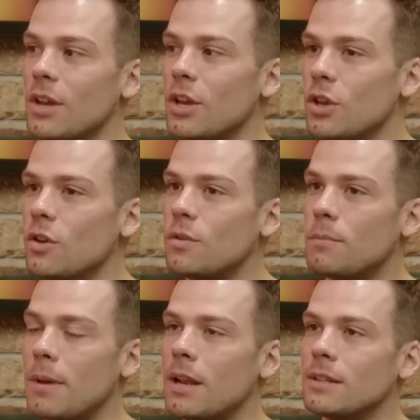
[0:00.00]

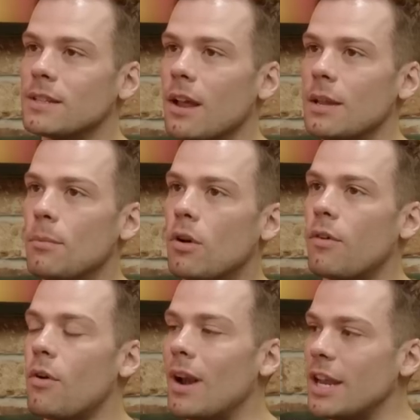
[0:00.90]
you've been slightly more of
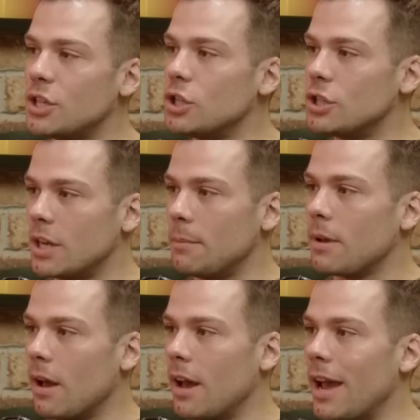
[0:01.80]
a relationship
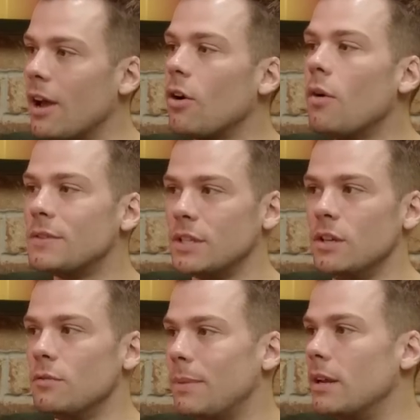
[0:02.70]
guy. Uh, obviously,
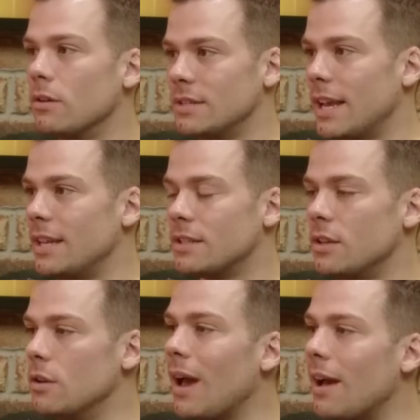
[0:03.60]
you've been on dates
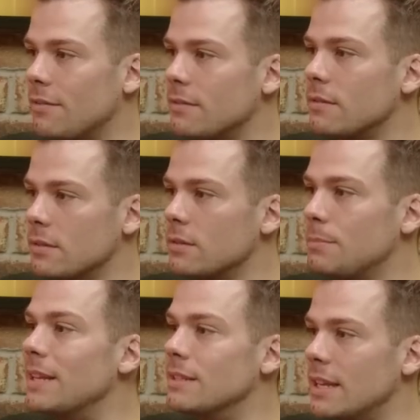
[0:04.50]
and you have
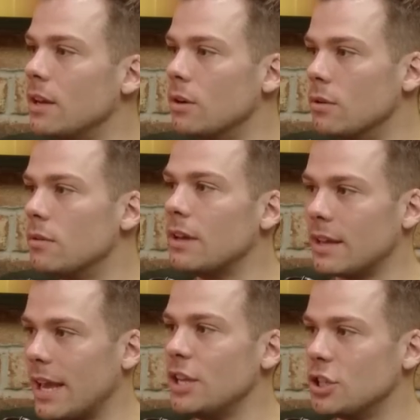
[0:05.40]
been single
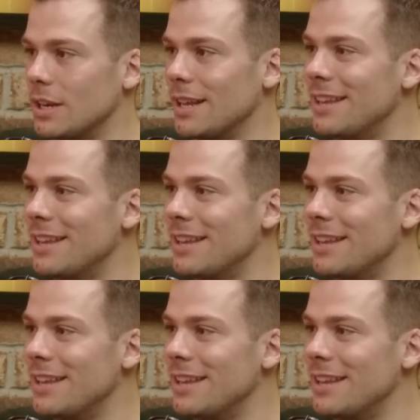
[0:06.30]
occasionally,